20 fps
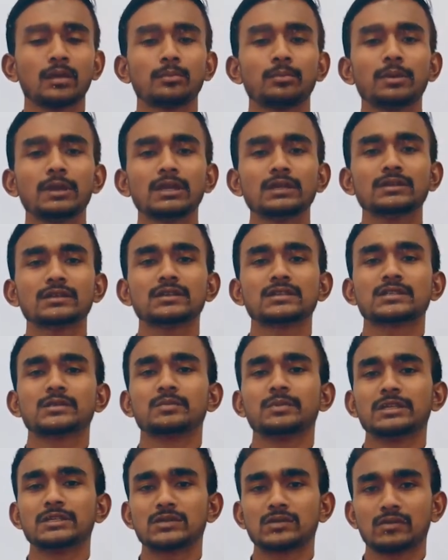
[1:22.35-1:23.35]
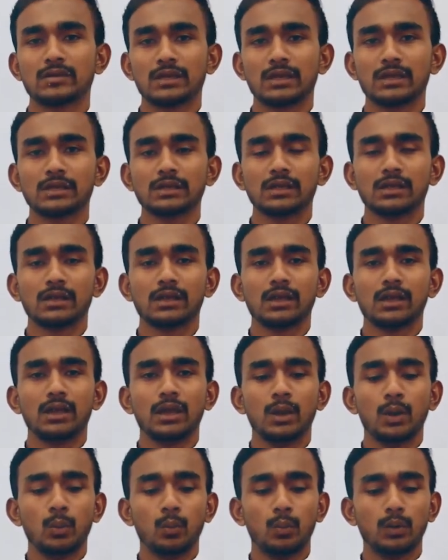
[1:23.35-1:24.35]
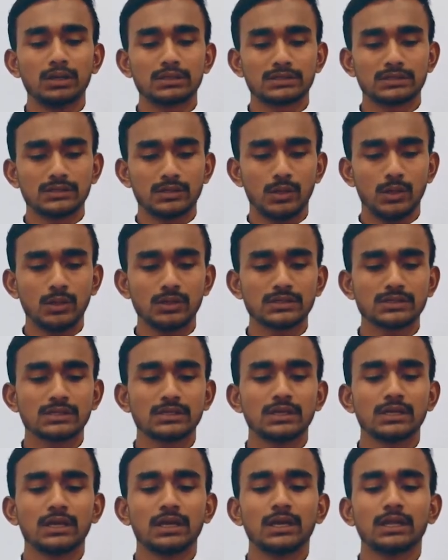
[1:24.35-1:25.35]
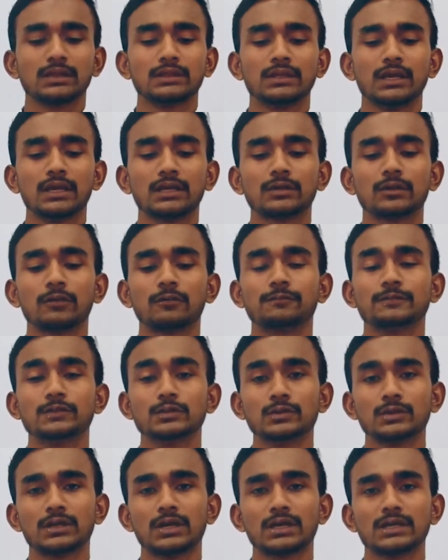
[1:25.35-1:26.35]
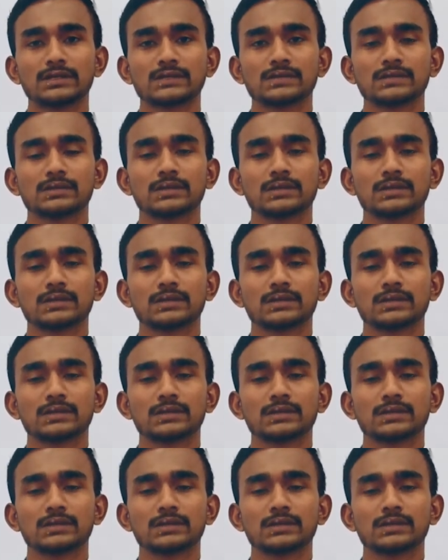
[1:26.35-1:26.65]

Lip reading: Peter's betrayal was not that of Judas,